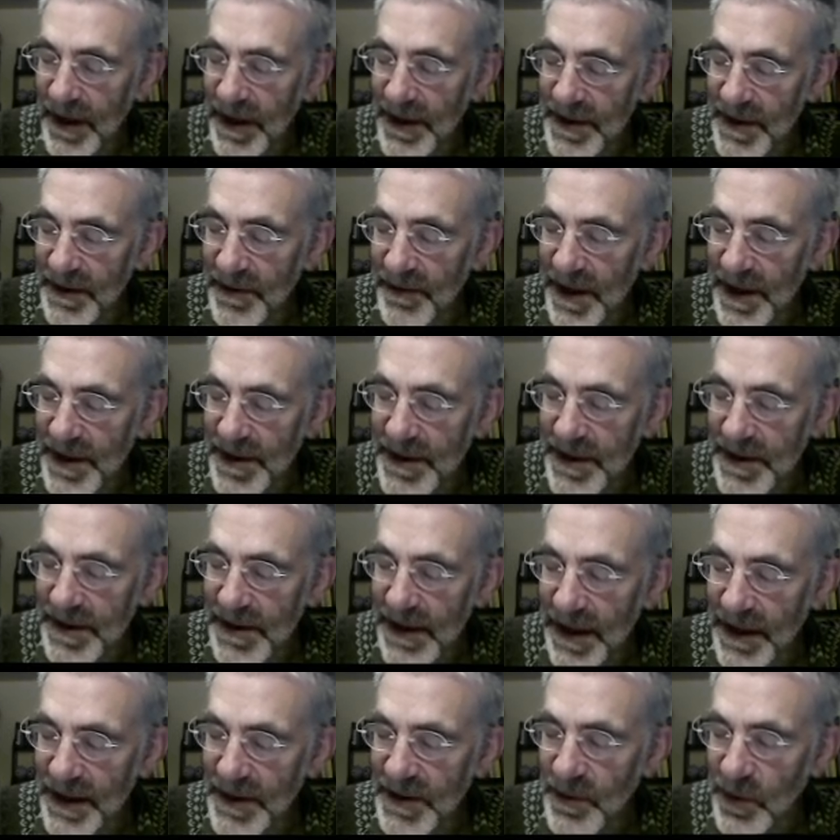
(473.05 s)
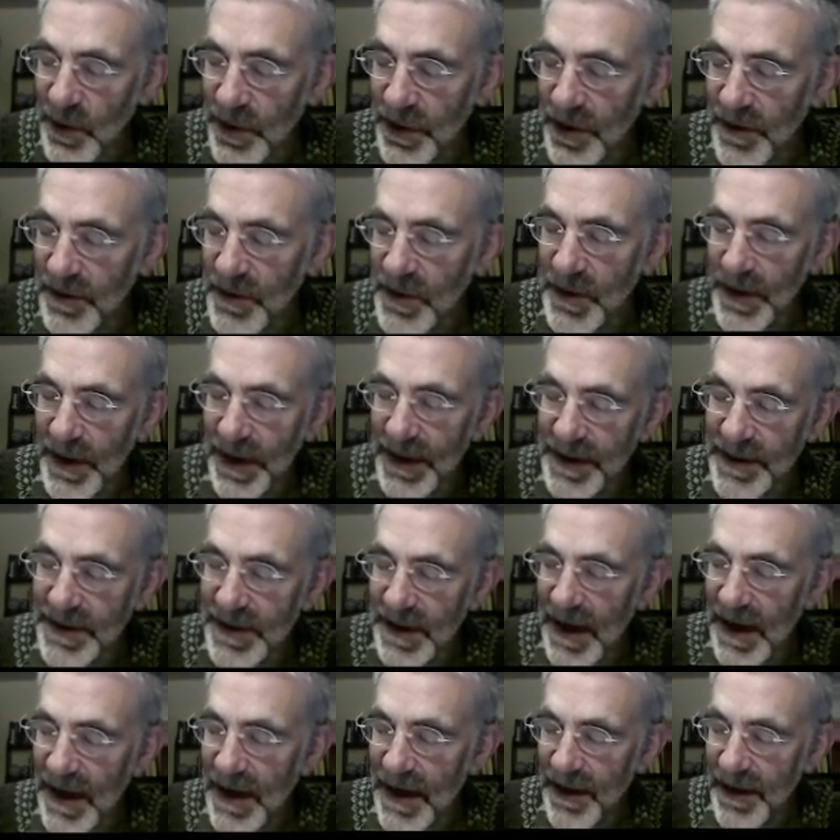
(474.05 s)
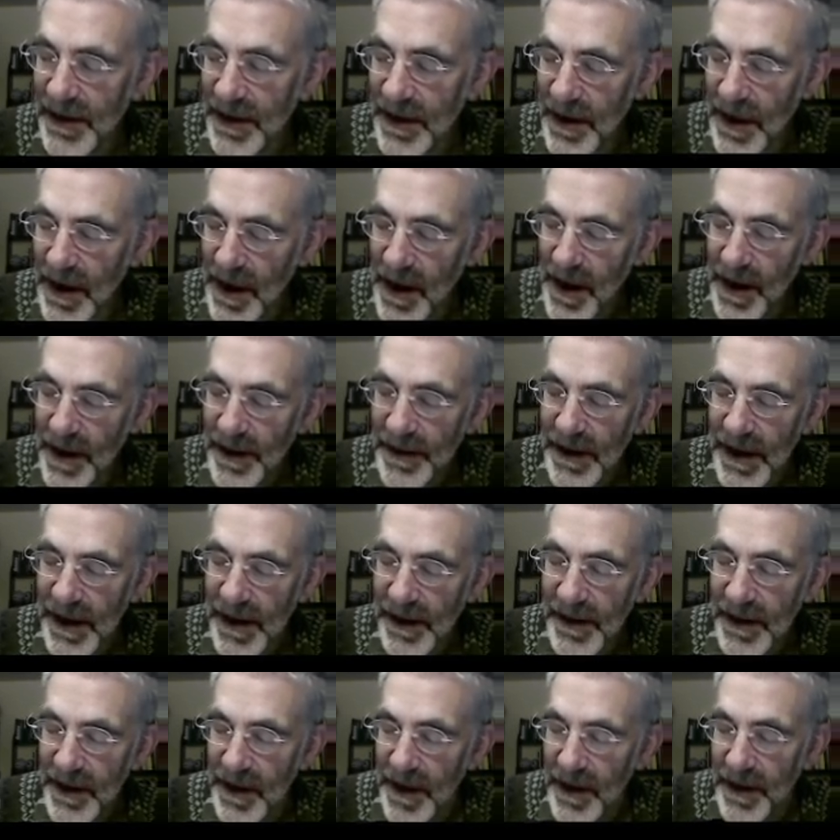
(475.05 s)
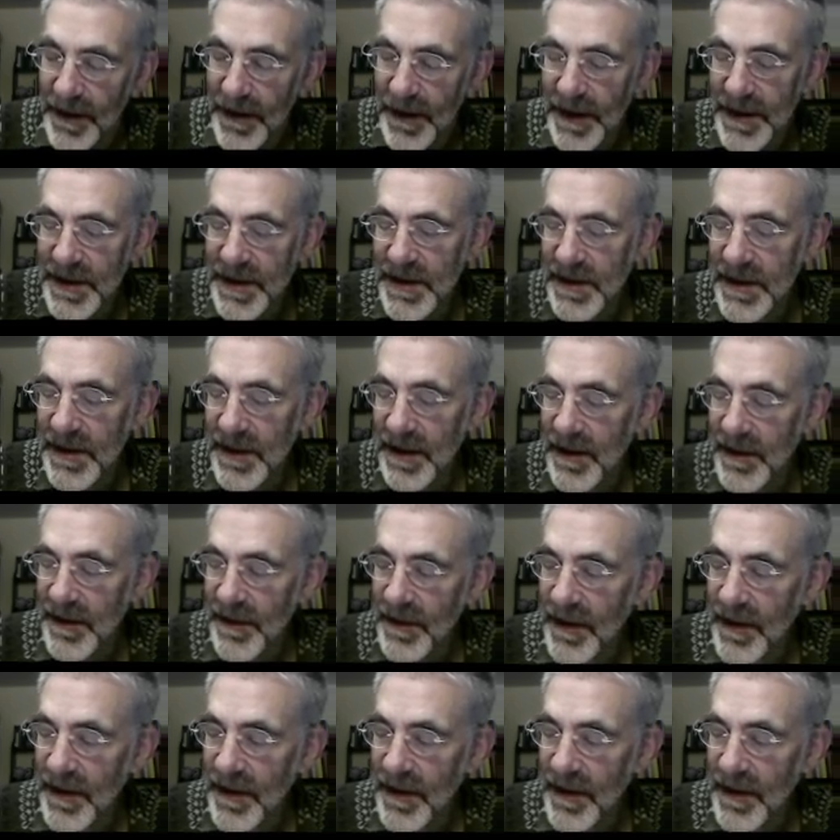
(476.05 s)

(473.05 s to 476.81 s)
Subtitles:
has a basis x1 up to xn, then this